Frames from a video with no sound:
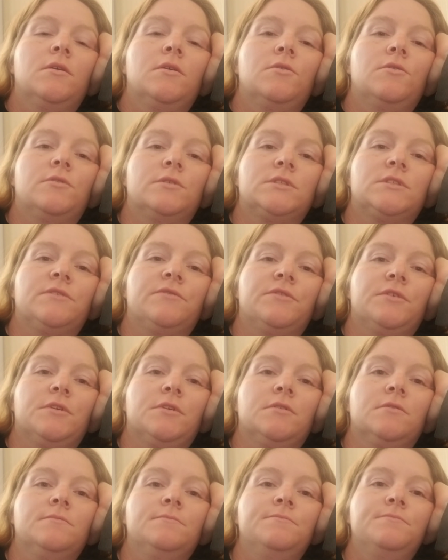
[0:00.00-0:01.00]

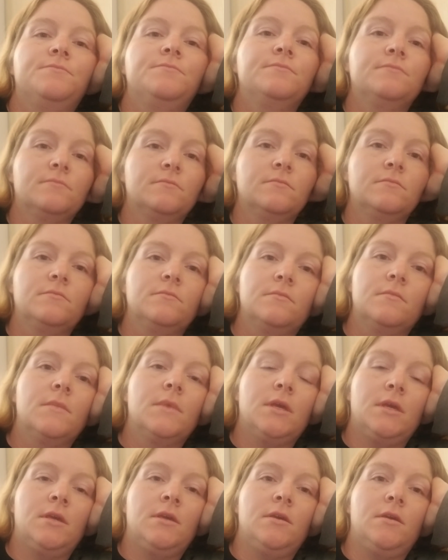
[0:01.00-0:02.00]
Christopher.
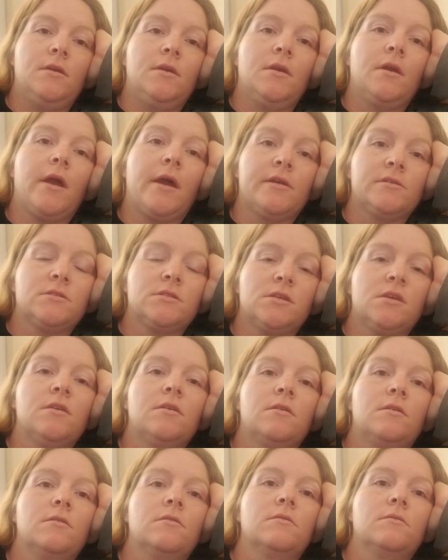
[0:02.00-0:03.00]
He got
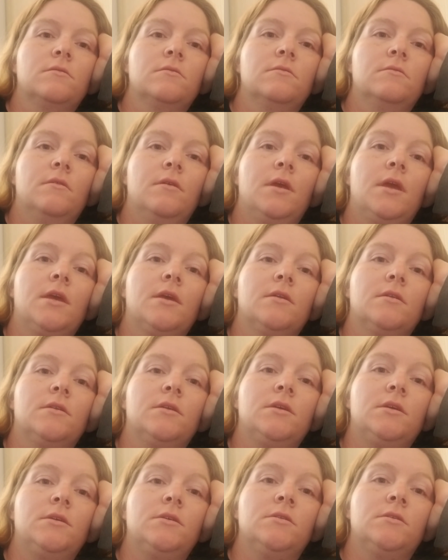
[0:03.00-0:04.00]
sick and
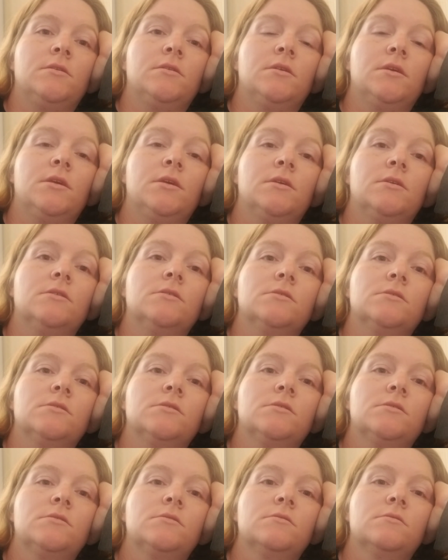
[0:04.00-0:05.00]
he
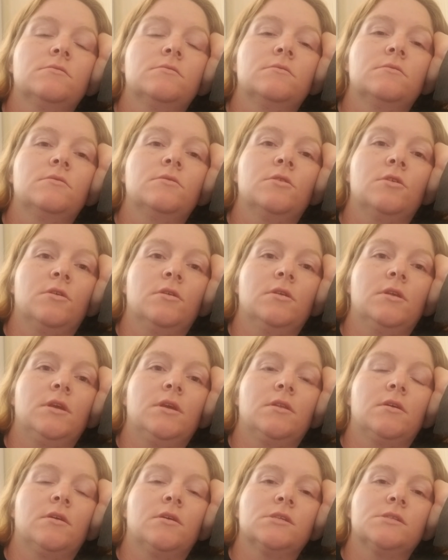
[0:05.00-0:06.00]
is currently
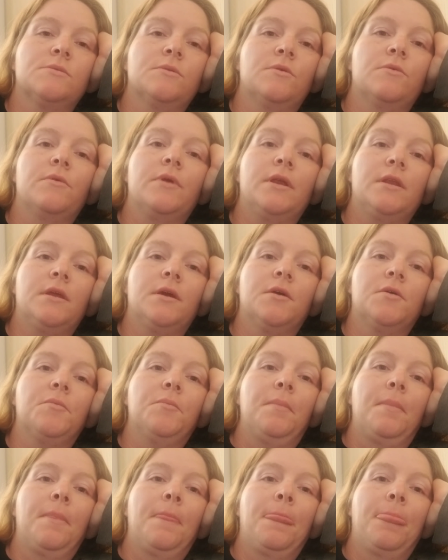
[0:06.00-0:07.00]
in the hospital right now,
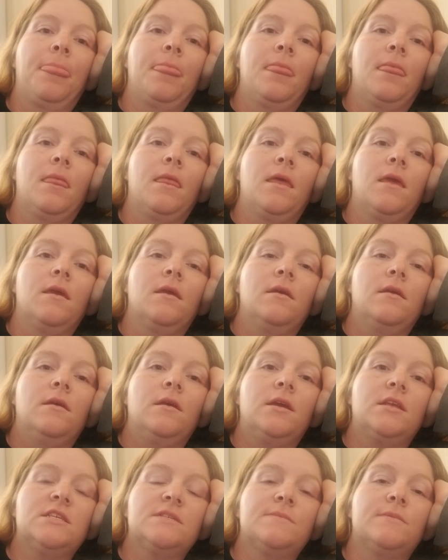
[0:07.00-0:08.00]

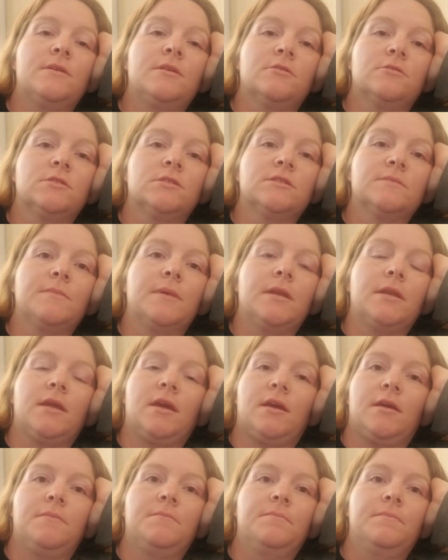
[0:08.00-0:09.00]
and he's been here since
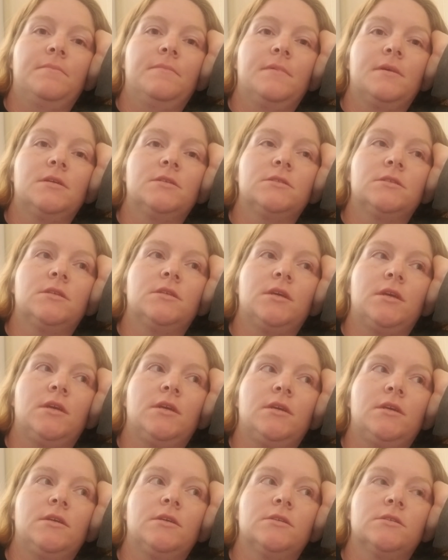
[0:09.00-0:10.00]
Monday, and
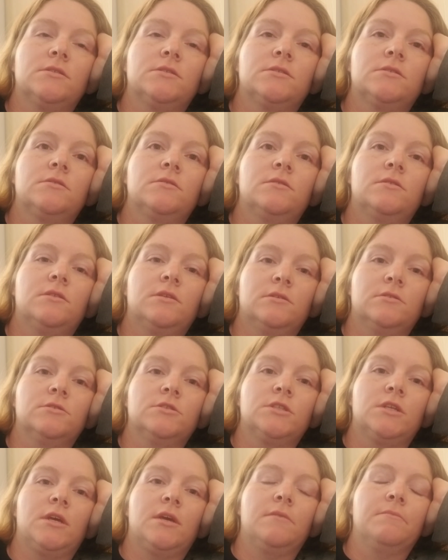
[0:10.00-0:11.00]
today is
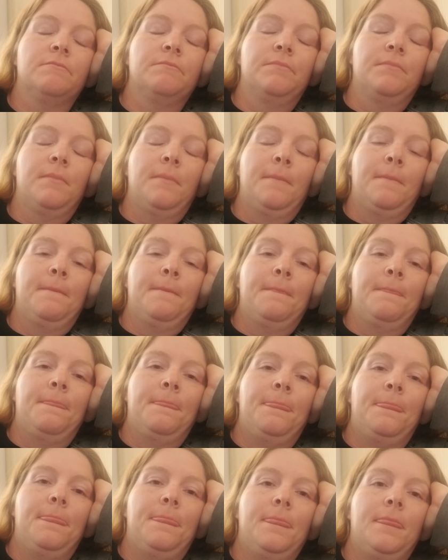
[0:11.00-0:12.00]
Thursday
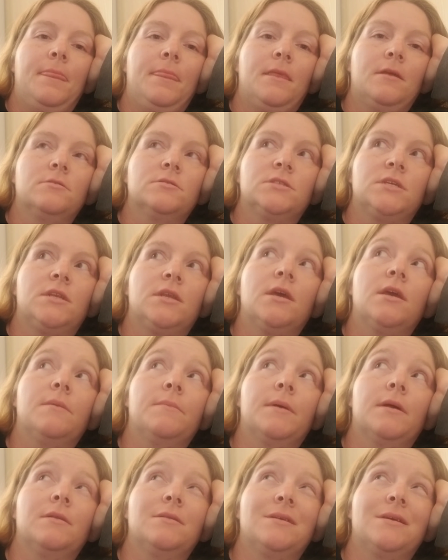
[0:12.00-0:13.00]
night,
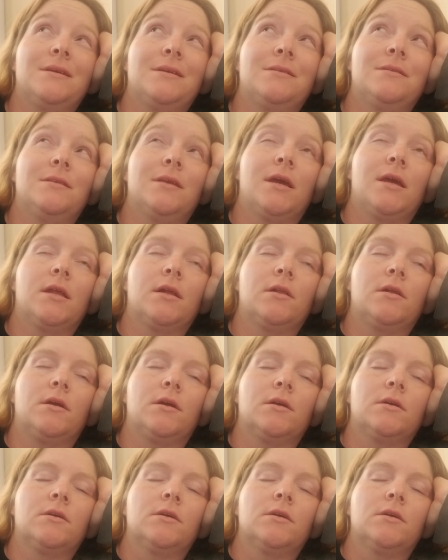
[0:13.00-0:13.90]
about like 9 o'clock.